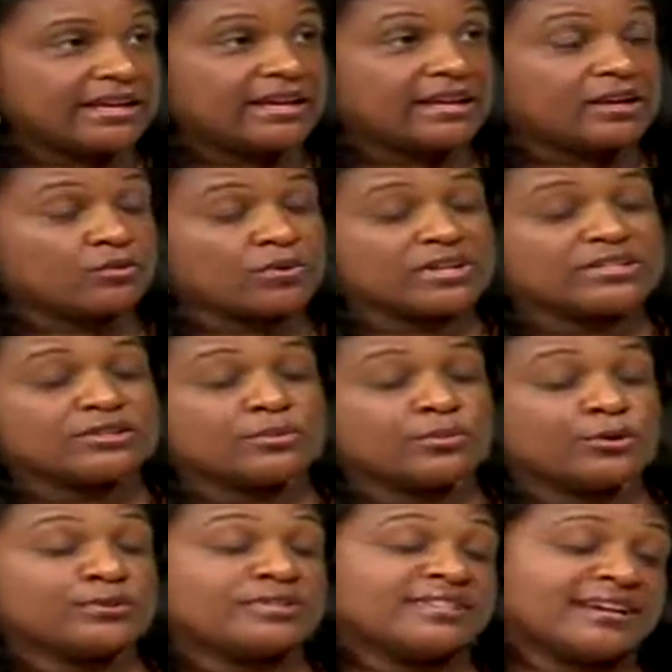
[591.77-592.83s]
It runs on
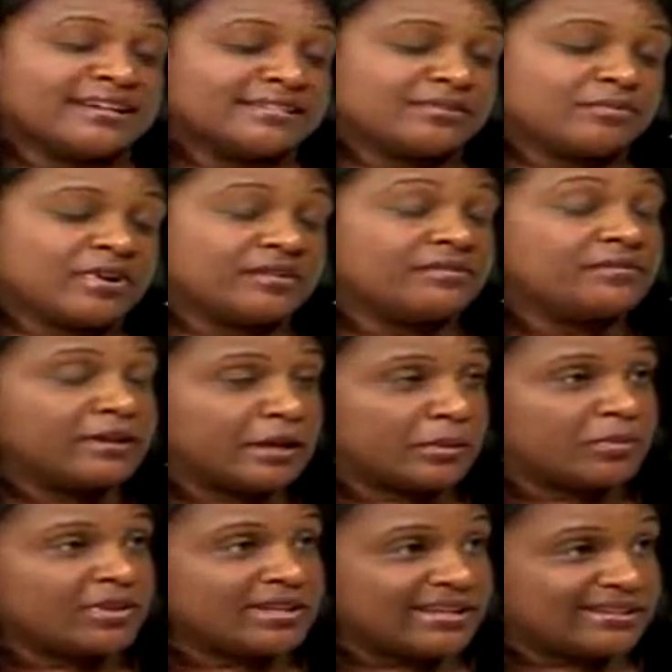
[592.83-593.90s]
both sides of my
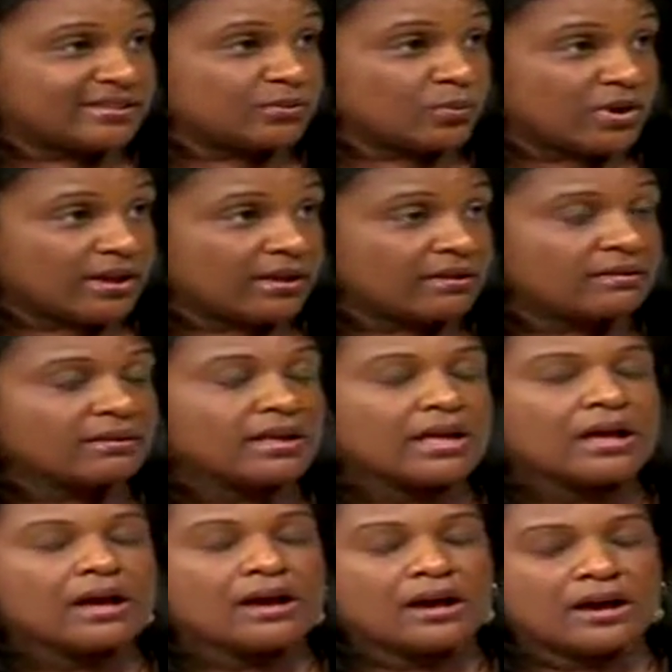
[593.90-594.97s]
family as well. Mm-hmm.
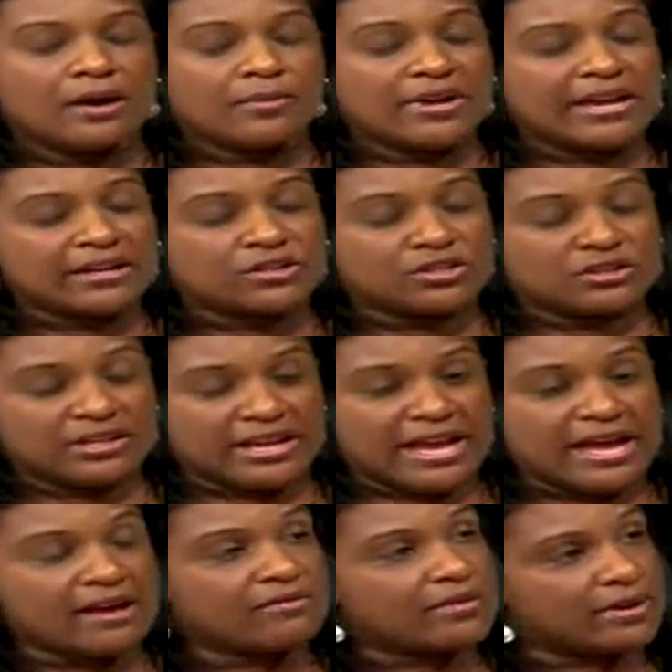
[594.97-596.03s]
Um, I actually
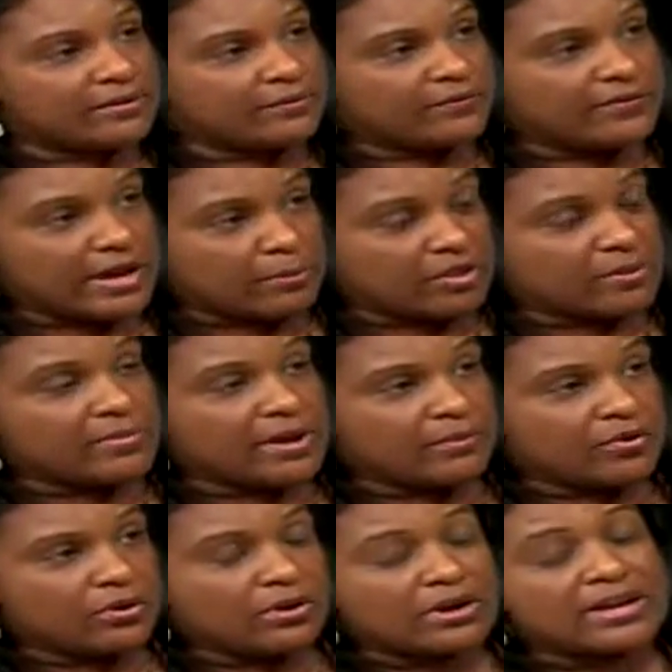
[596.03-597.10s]
have a family
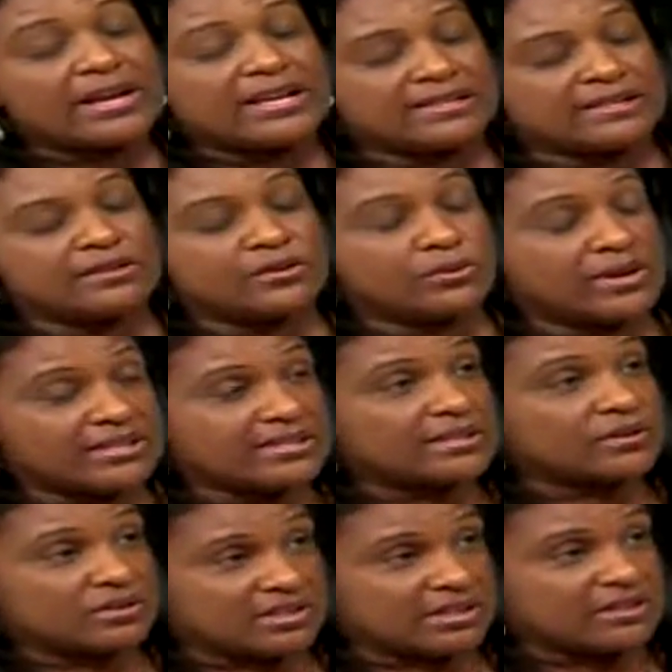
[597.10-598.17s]
member or a cousin who has
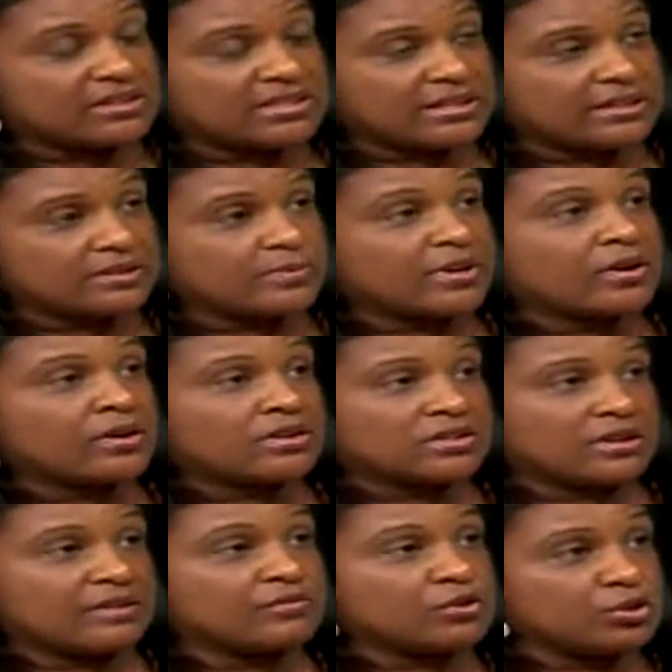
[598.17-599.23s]
sickle cell disease, but I also
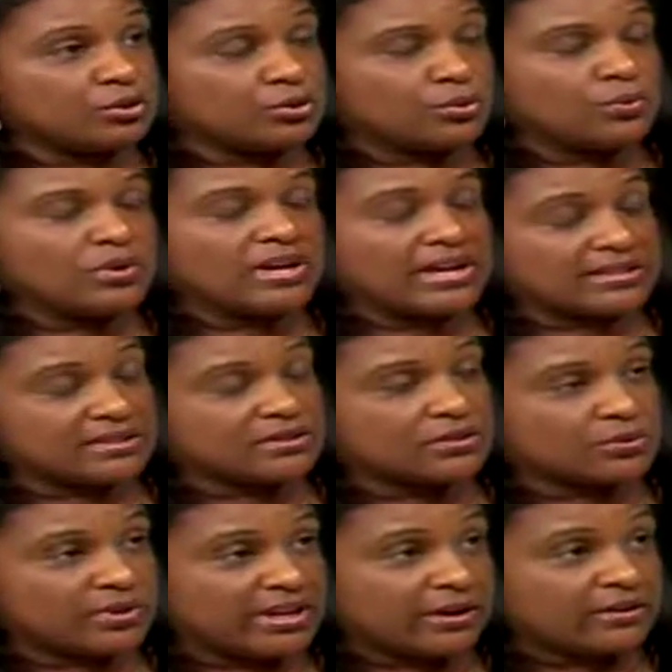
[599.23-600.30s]
have two cousins
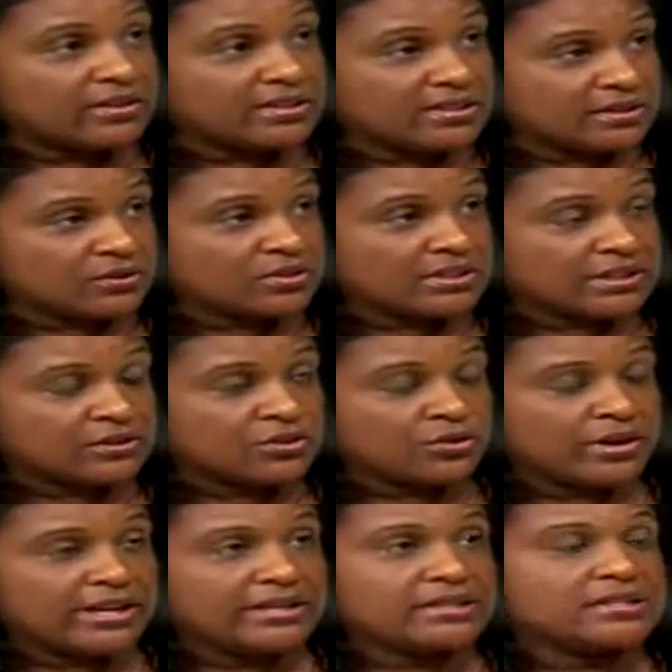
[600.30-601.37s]
who carry the sickle cell
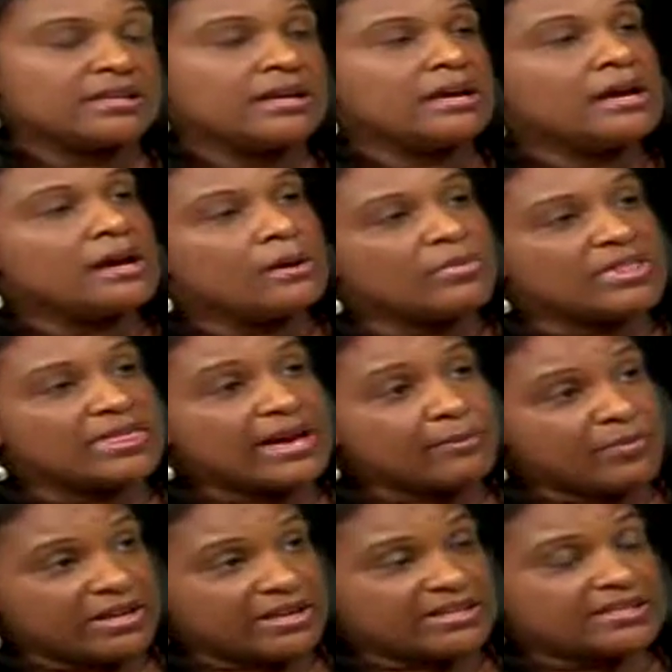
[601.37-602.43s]
trait. But that being